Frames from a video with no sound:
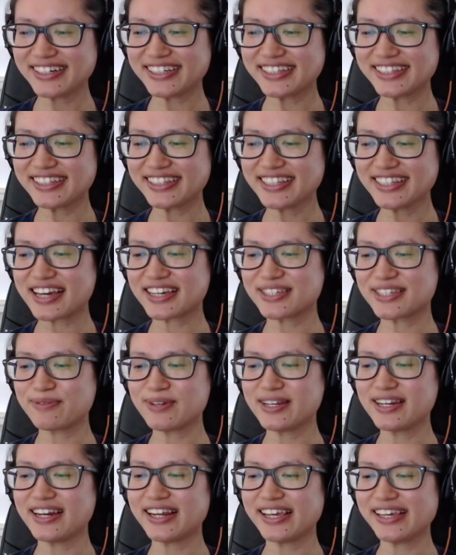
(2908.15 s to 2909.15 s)
Lex, we
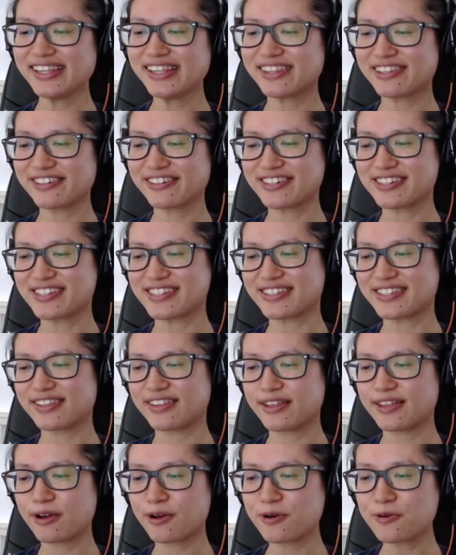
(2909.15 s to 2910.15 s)
need those.
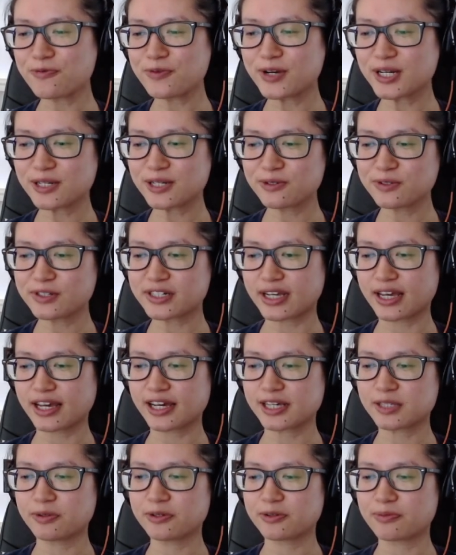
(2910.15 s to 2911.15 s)
They're original
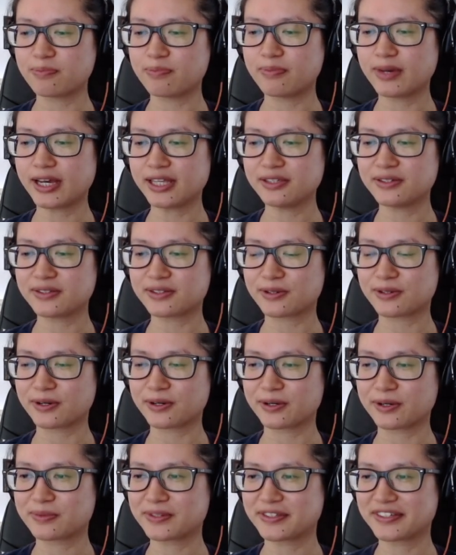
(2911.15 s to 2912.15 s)
textbook
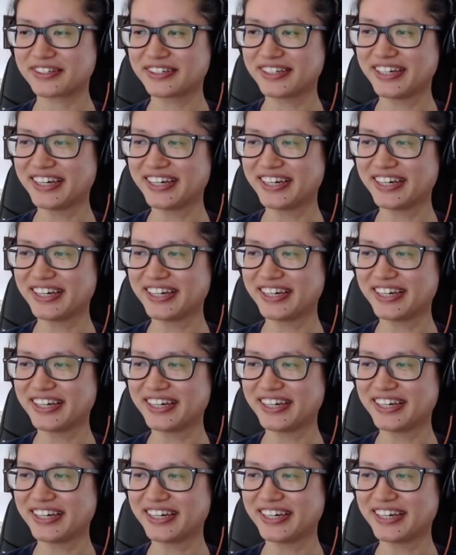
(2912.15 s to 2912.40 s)
manuscripts.